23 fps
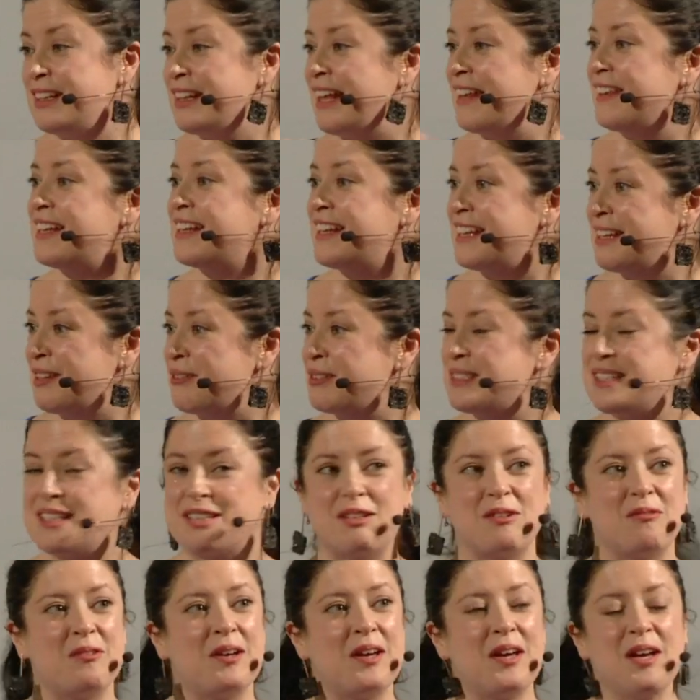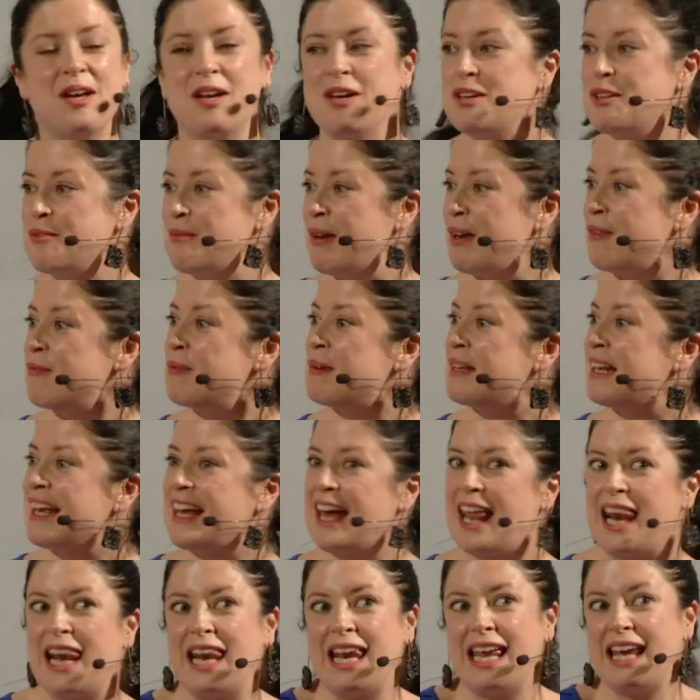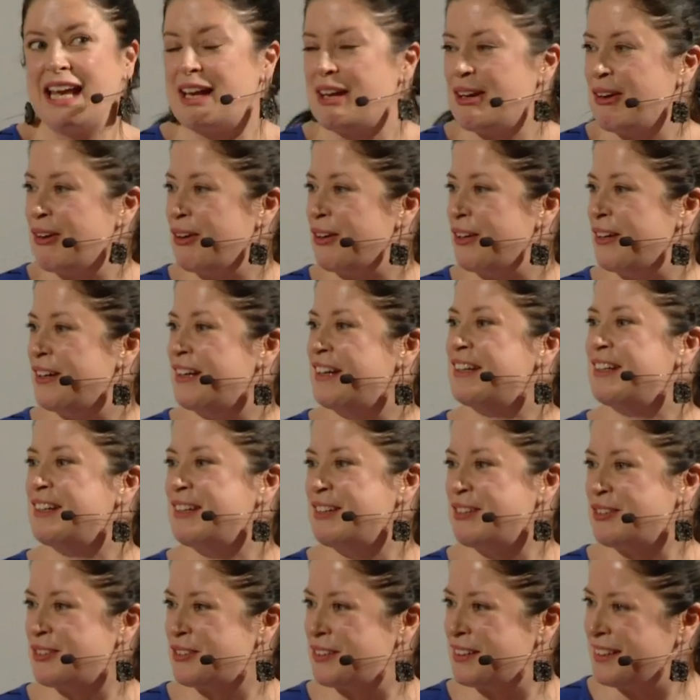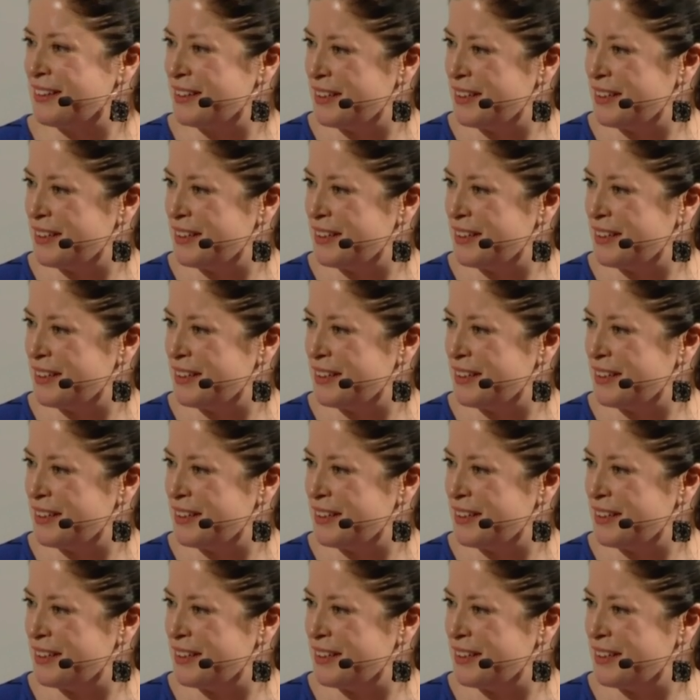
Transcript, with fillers: I think Nikki was saying you may have been yeah. like a leek or you know a,